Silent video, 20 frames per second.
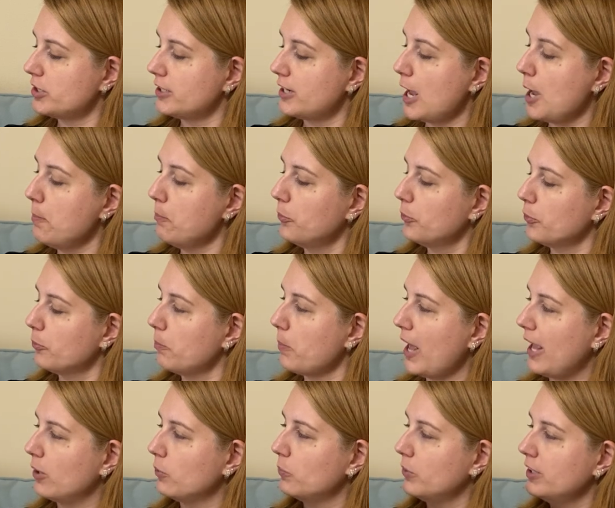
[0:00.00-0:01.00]
is an emperor
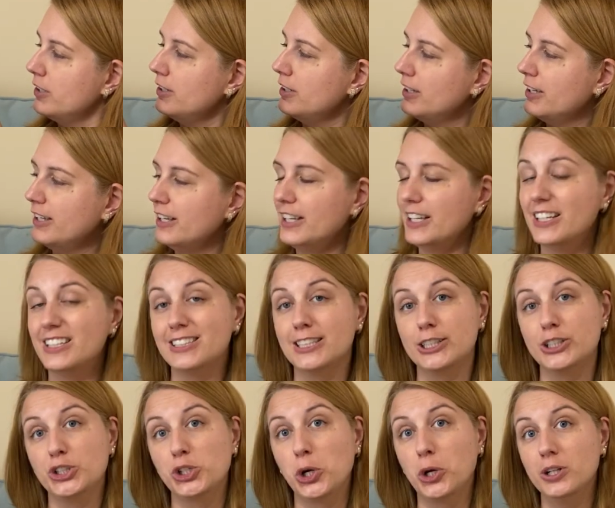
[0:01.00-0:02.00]
penguin, is
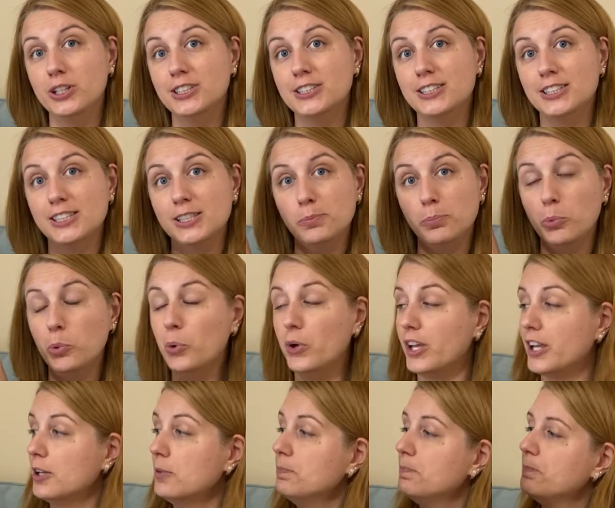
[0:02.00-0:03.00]
as tall as this
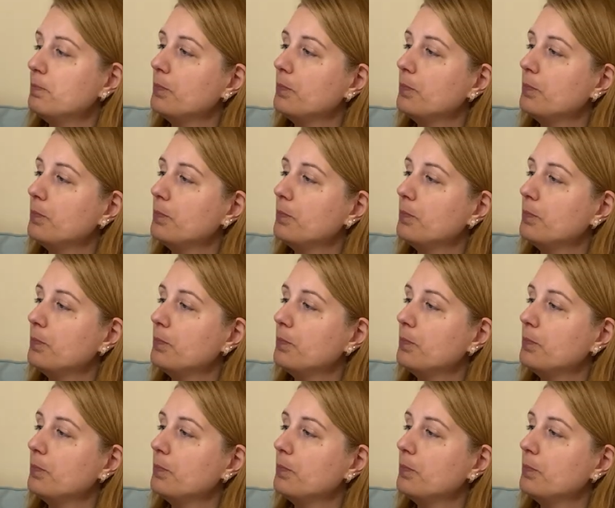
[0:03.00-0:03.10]
boy.